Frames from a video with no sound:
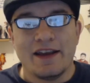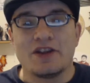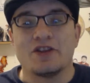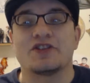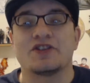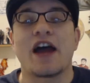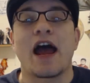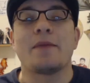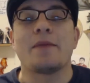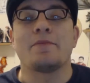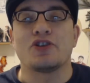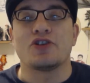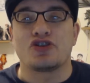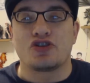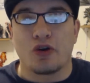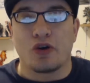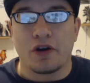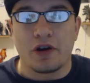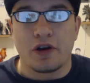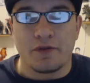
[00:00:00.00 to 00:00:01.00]
your time is
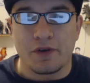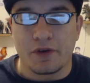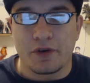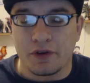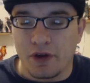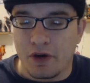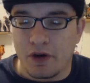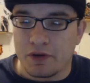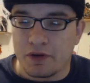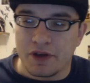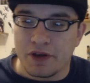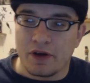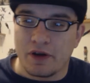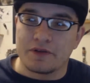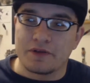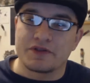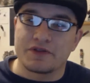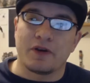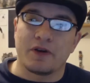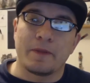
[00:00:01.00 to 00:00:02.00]
short if you're alone,
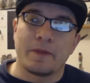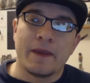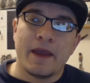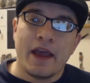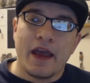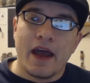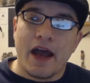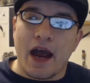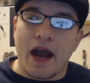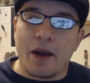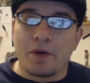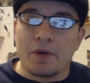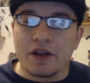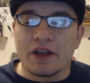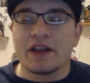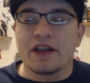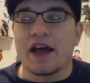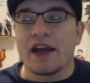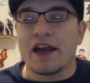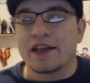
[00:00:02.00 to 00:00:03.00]
So I
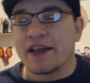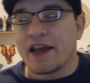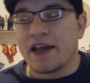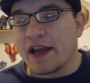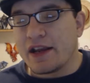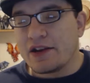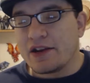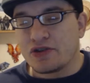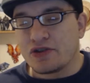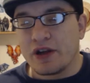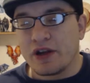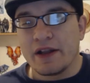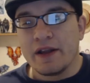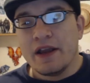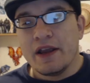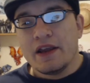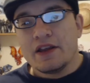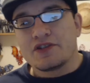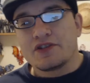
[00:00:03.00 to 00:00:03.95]
really liked that. I enjoyed it.